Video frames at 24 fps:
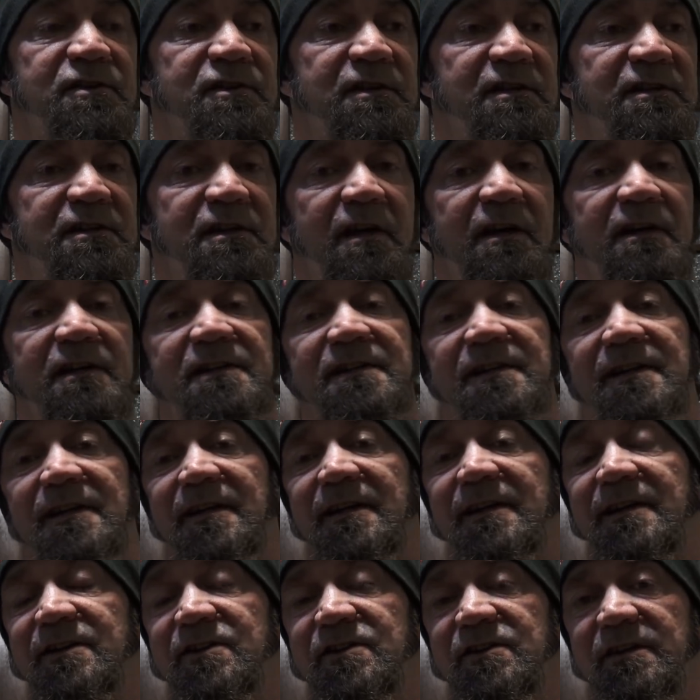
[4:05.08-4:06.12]
is these
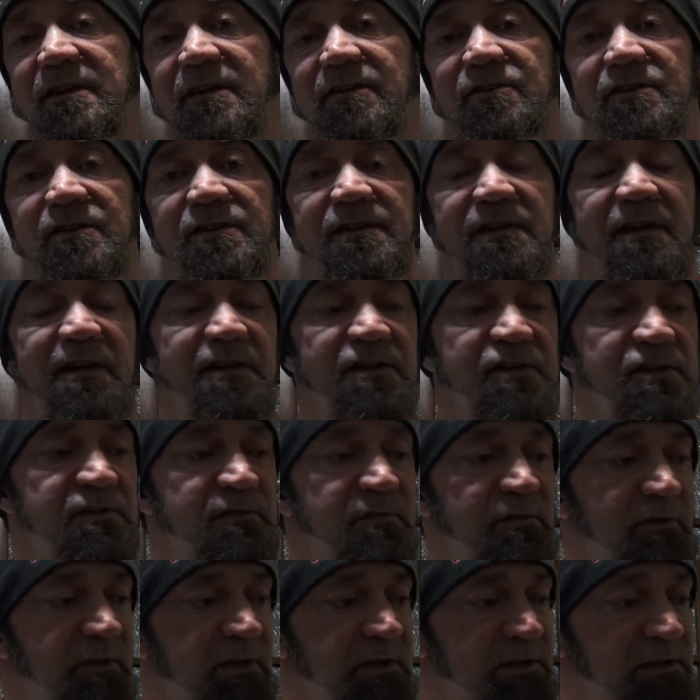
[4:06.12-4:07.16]
isolation exercises,
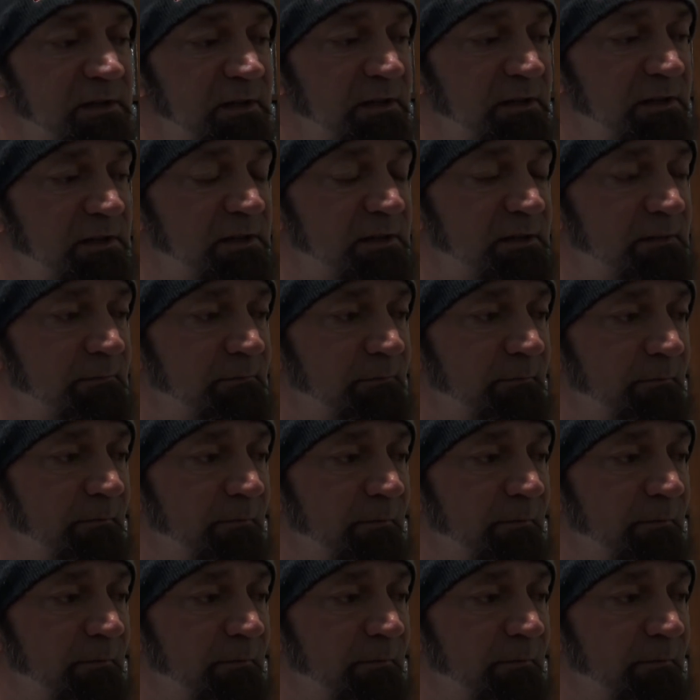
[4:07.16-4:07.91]
for instance,